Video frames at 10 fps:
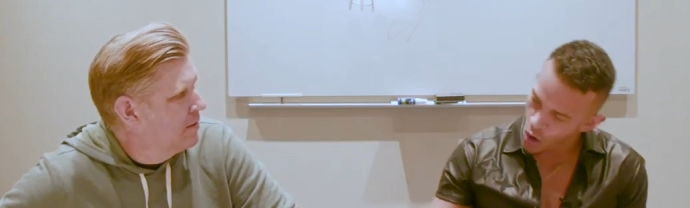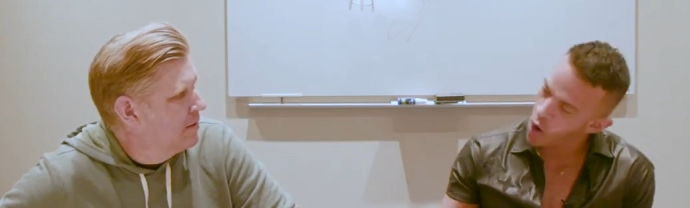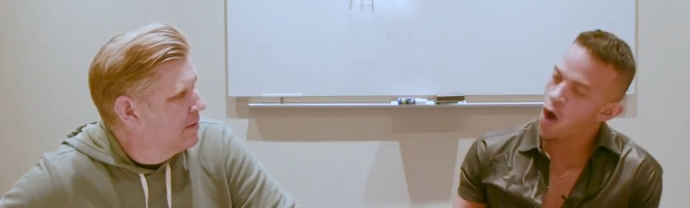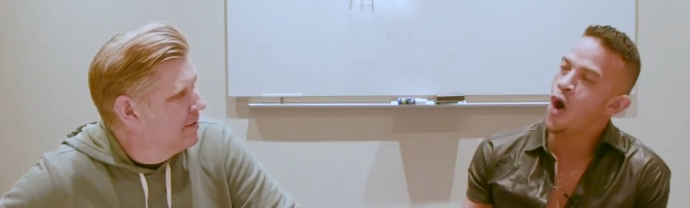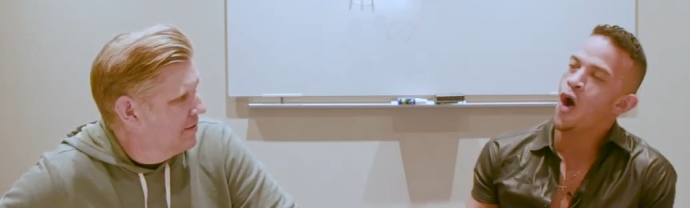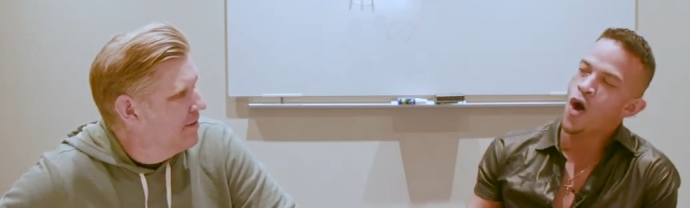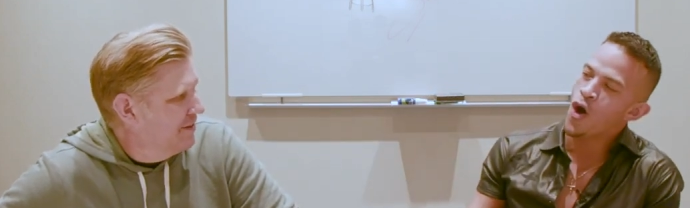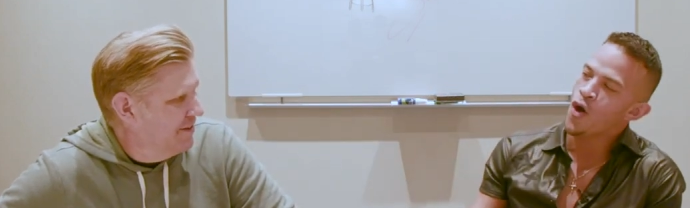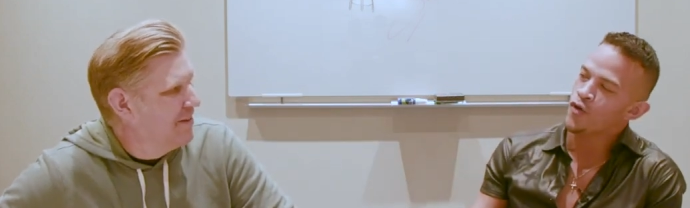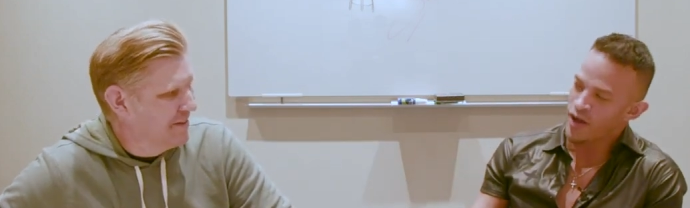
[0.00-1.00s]

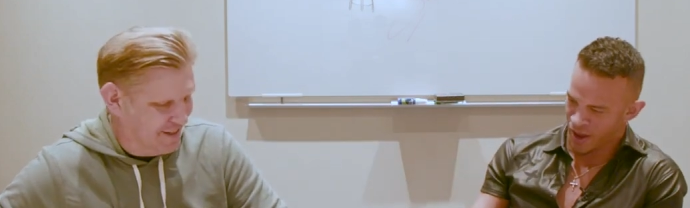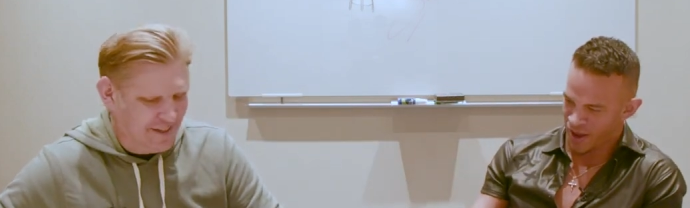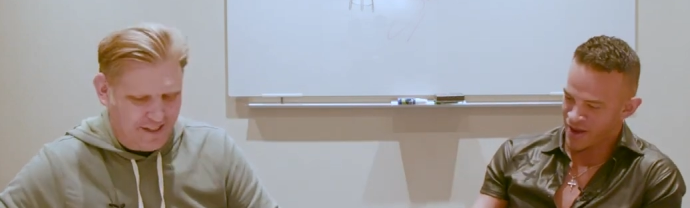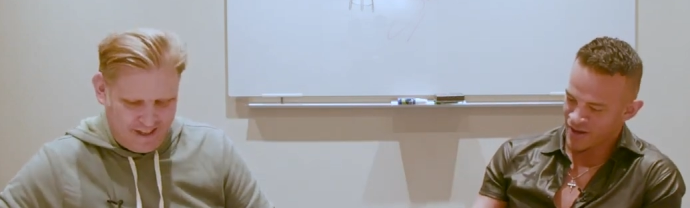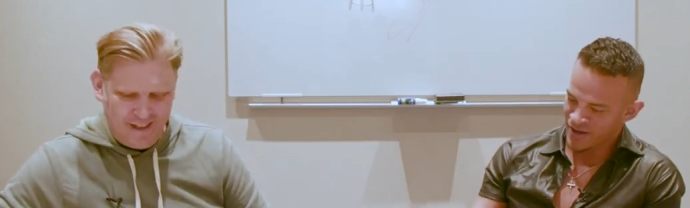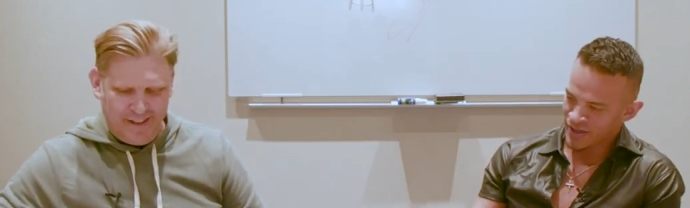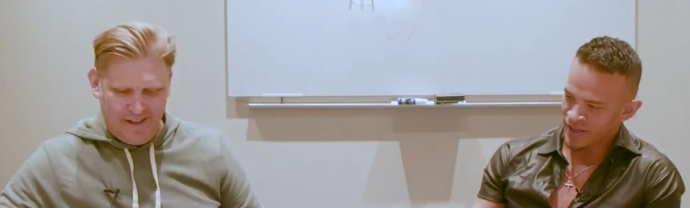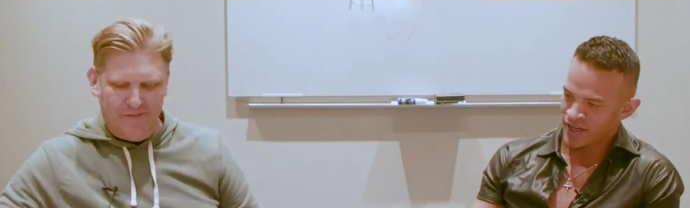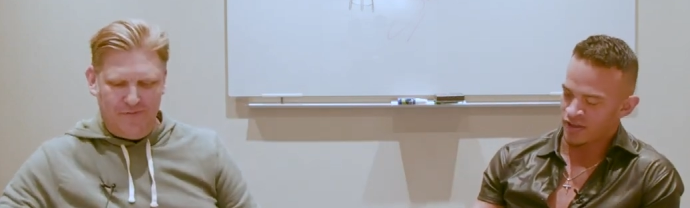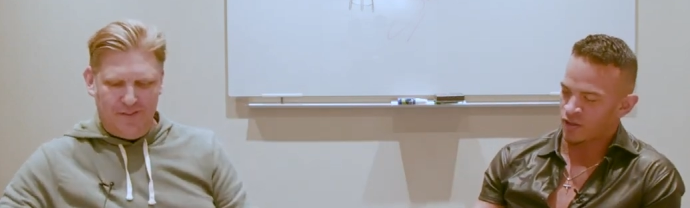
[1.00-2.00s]
Speaker 1: "Oh, okay."
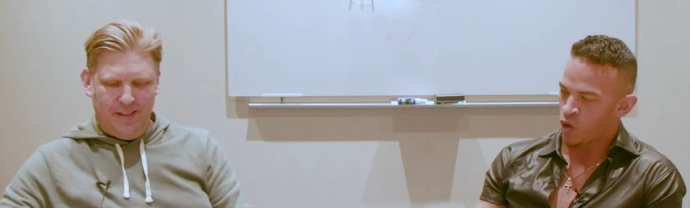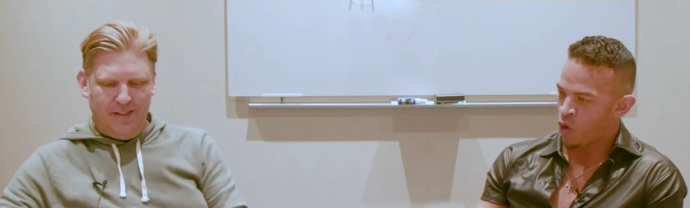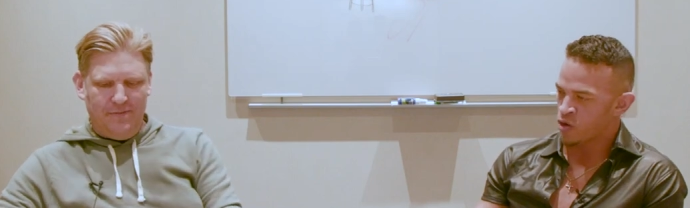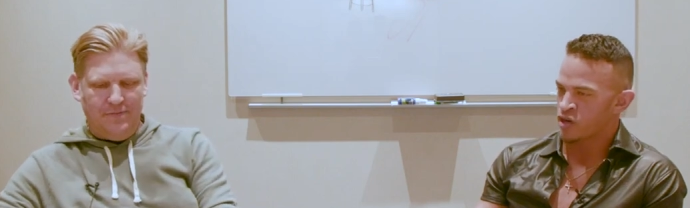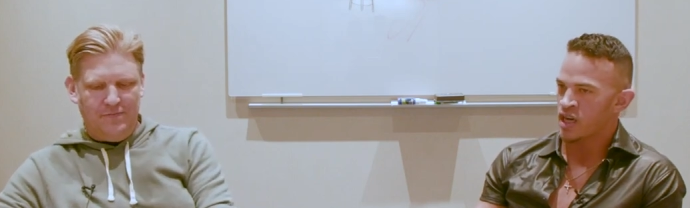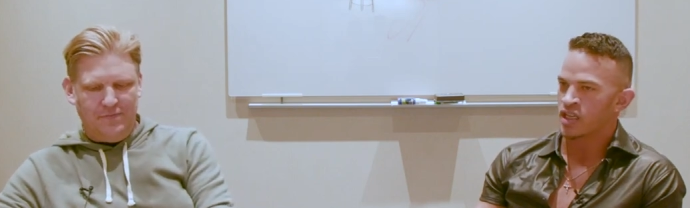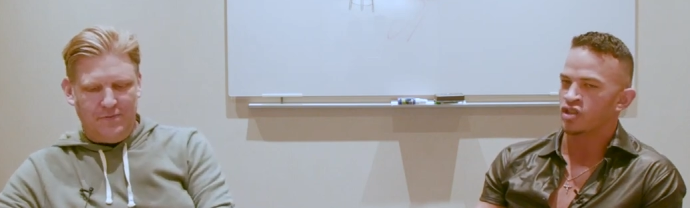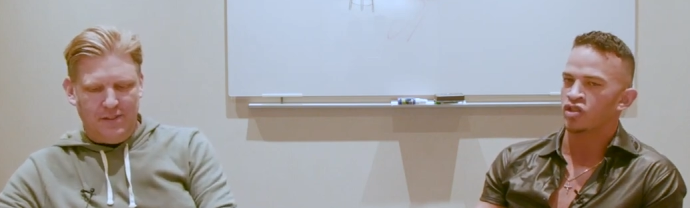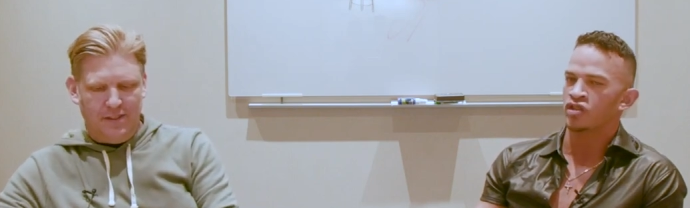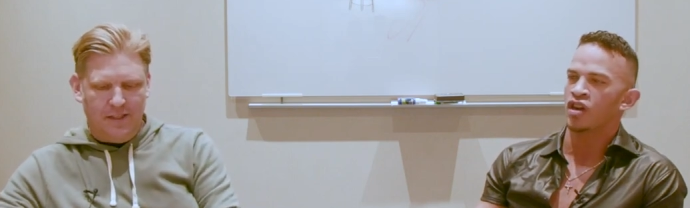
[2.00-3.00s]
Get in the corner, and he
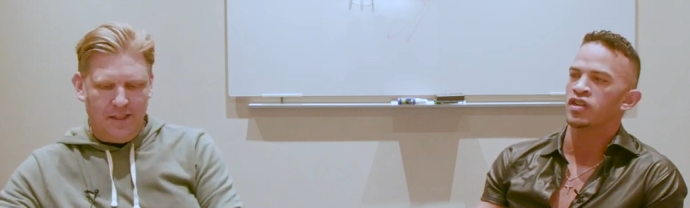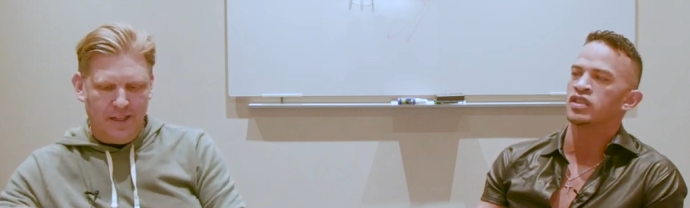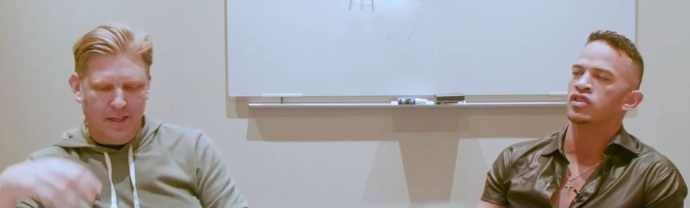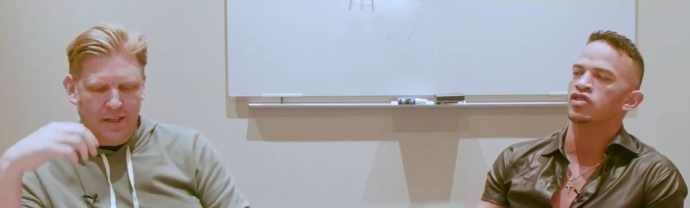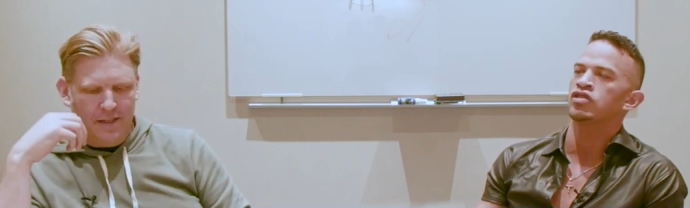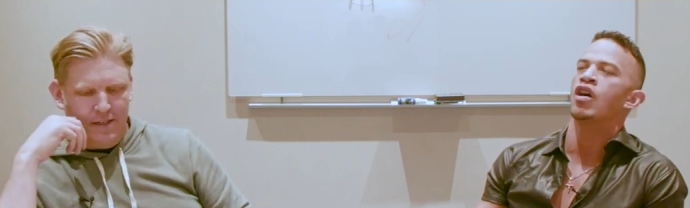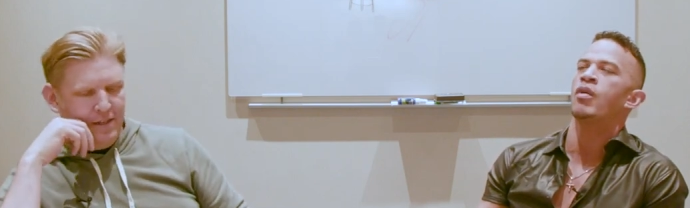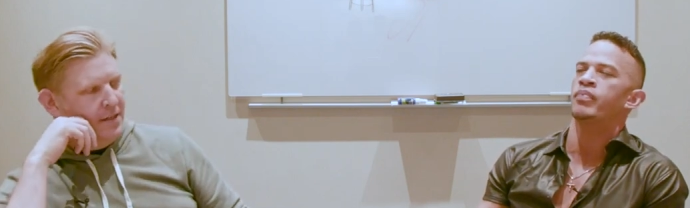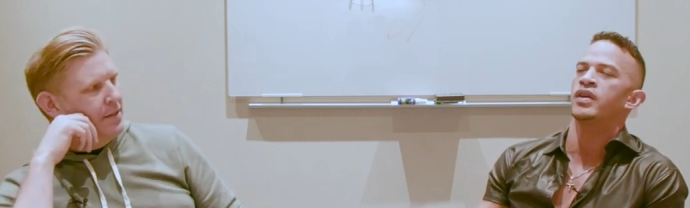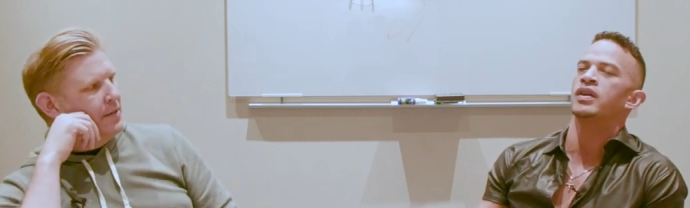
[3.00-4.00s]
starts
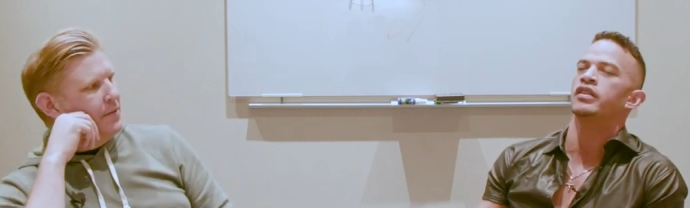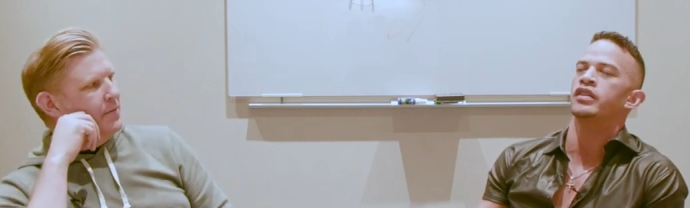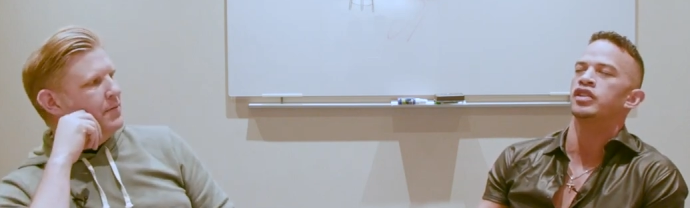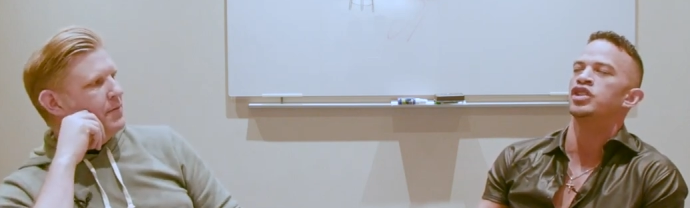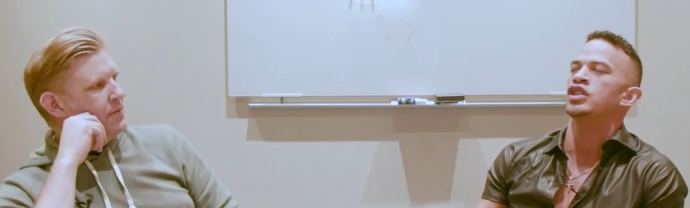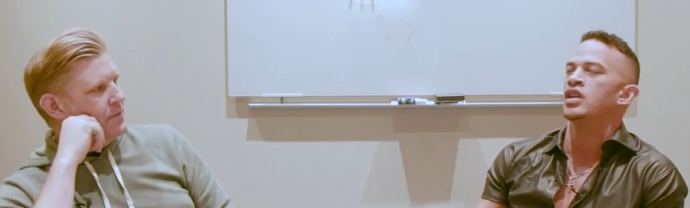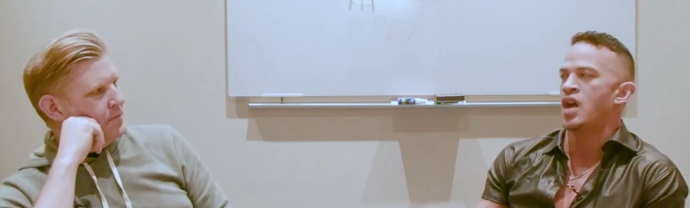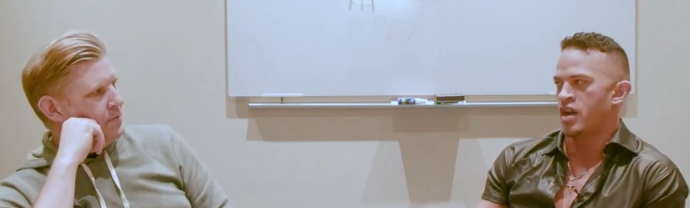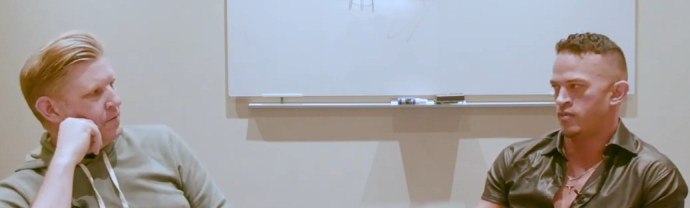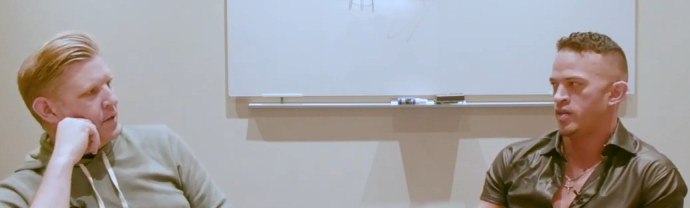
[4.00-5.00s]
stomping the shit
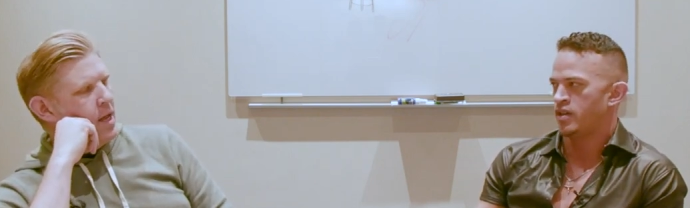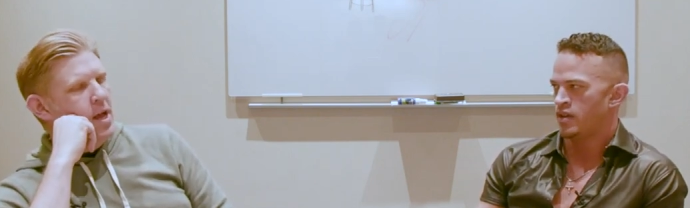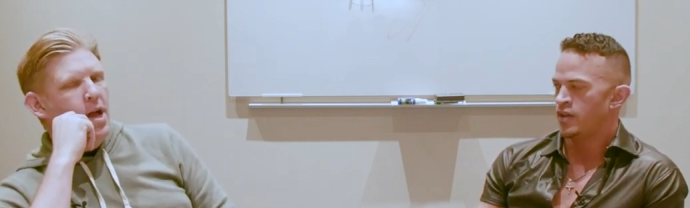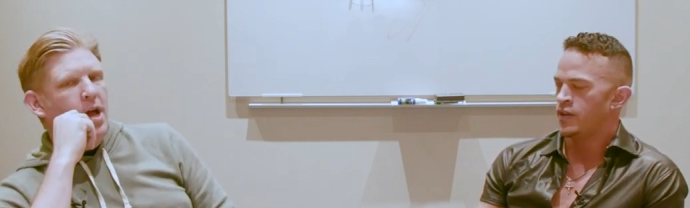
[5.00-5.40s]
out of me.